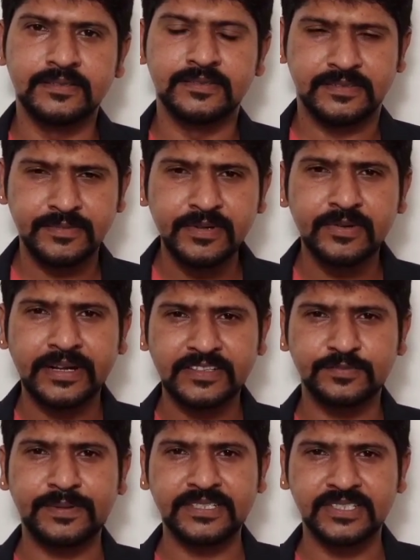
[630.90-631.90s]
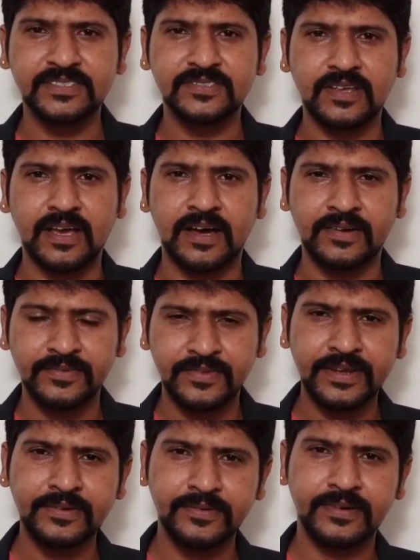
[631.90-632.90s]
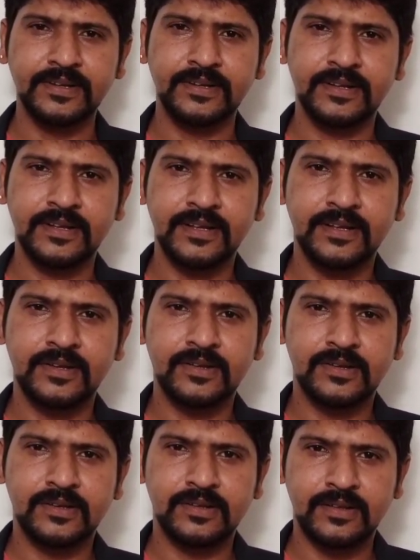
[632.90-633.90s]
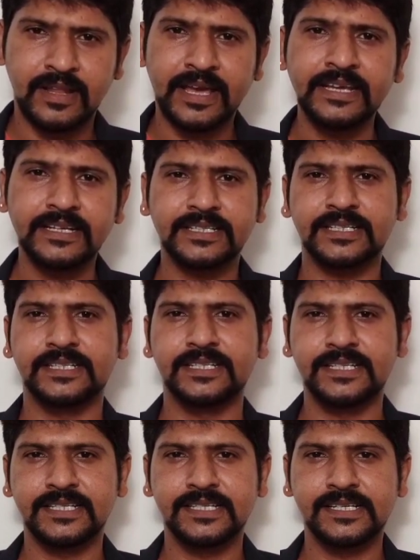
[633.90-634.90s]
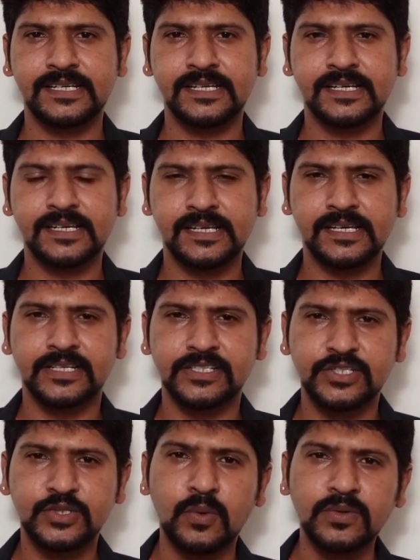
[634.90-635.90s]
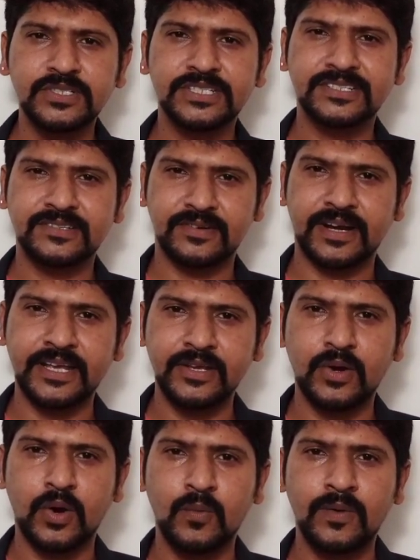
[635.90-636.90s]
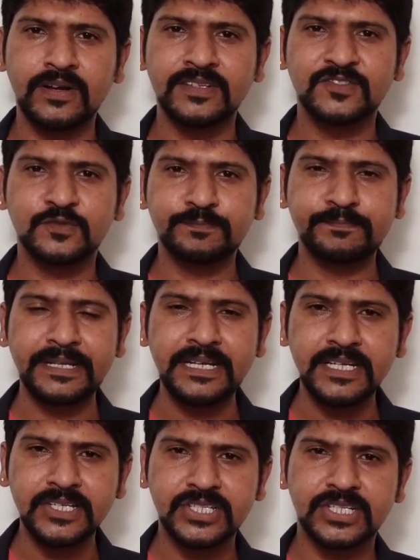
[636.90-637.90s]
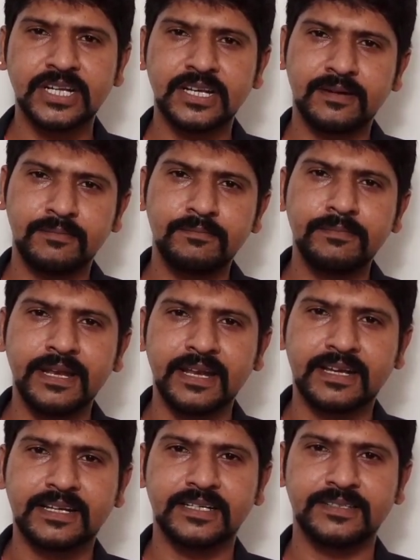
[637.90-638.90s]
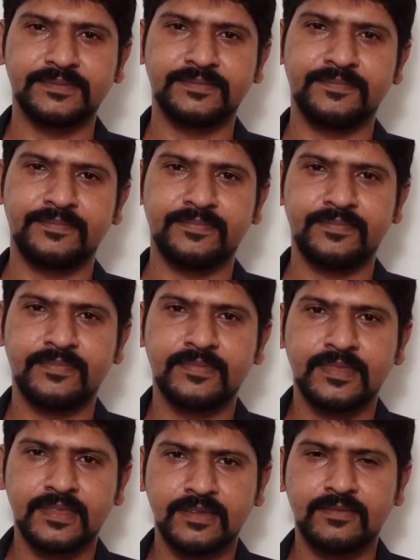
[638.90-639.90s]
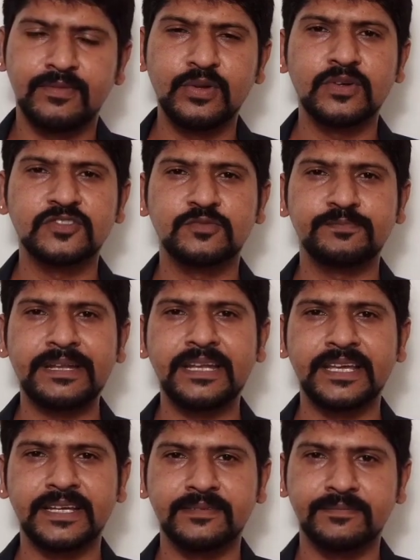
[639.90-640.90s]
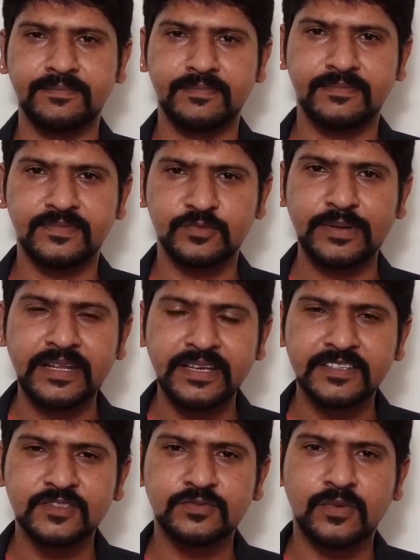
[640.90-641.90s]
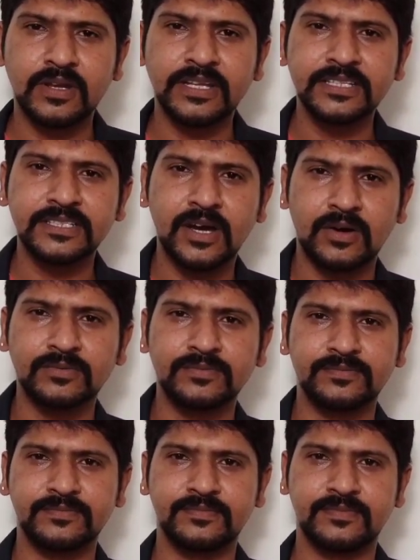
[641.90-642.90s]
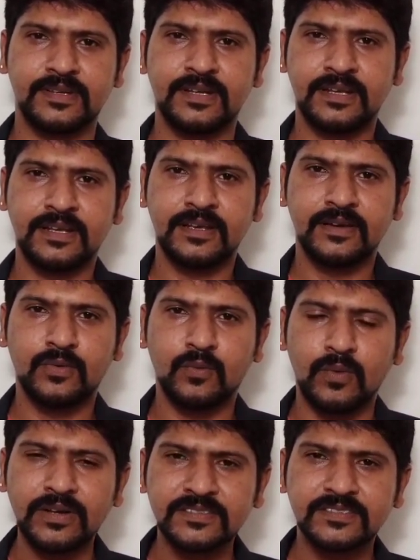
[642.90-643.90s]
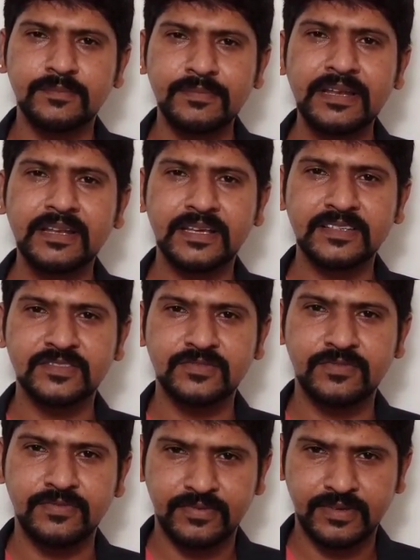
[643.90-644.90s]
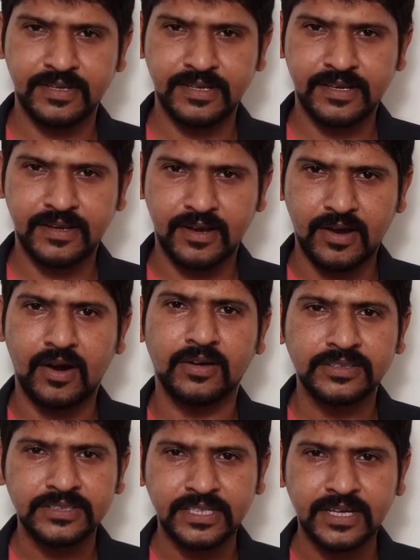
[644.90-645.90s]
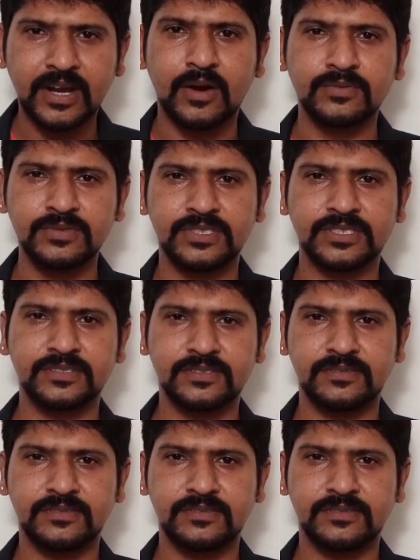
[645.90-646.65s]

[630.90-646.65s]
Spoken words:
Similar expressions are there, like, don't cry over spilt milk. We know spilling. Spilling is falling down. Once the milk is on the ground